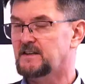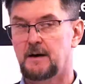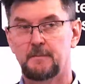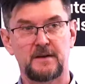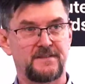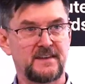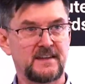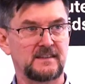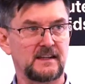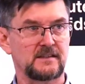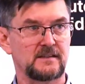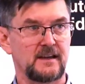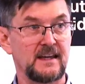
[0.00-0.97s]
come and
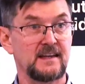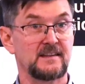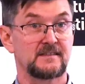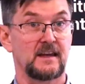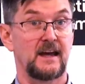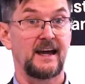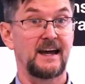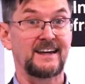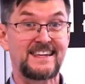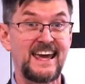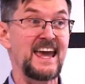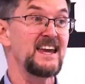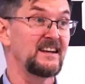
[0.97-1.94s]
visit is a
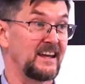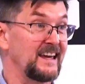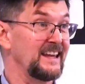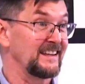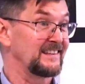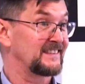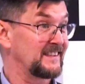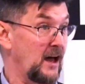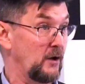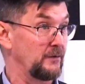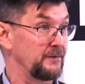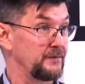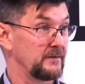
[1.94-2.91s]
gain in
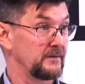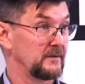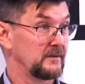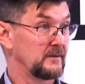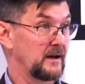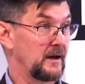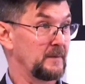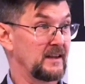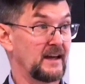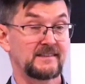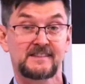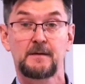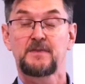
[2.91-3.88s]
itself. I mean,
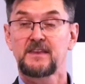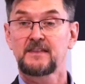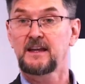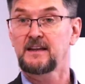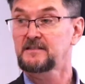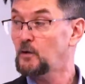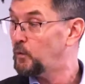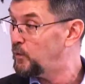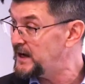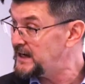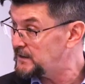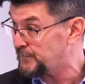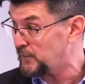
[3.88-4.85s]
that's something that's a
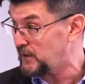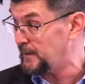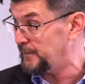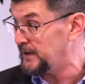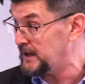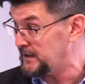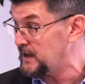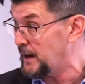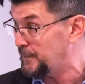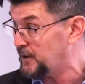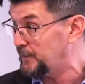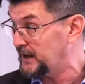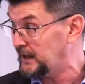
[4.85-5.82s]
win for him in the
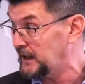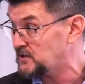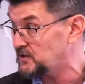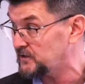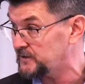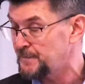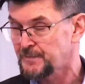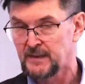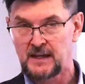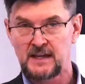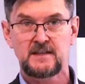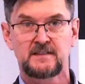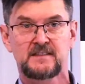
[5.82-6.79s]
upcoming elections.
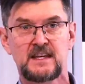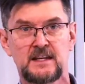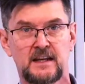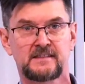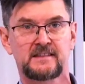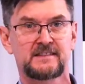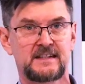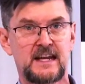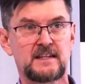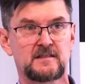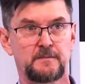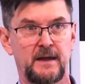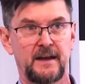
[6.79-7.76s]
He's seen as a
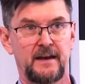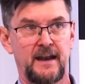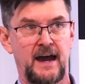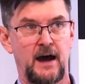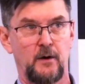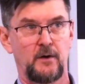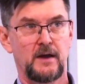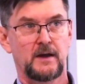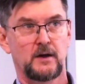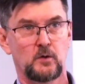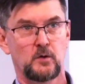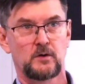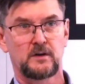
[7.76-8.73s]
statesman now
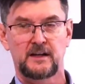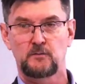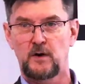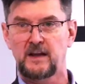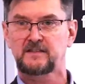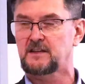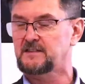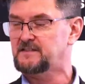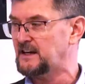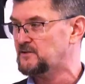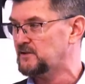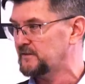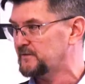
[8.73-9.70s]
who can wrest
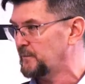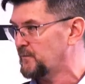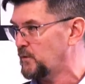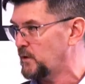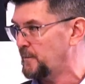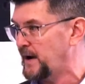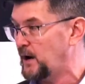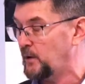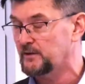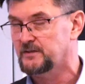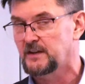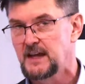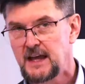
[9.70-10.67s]
concessions from foreign
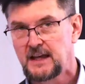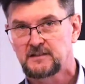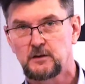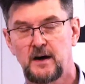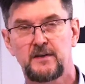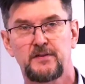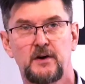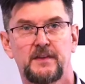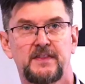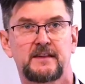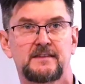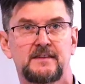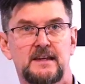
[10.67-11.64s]
powers. So I thought
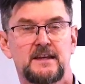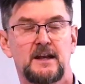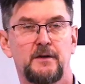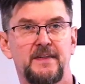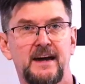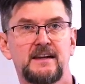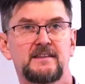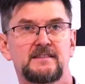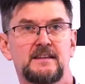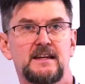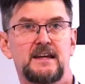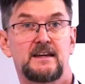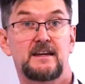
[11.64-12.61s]
that, you know, that is,
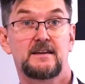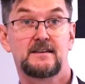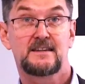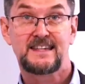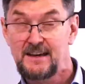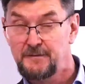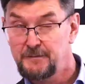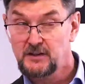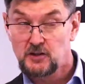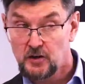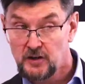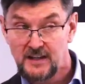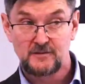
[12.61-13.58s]
given
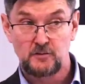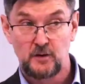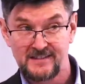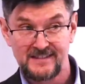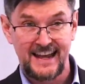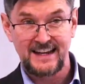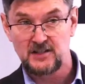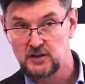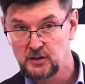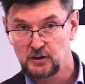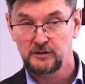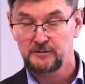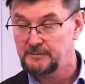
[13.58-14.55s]
Turkey's
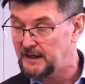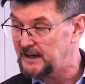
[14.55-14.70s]
transactional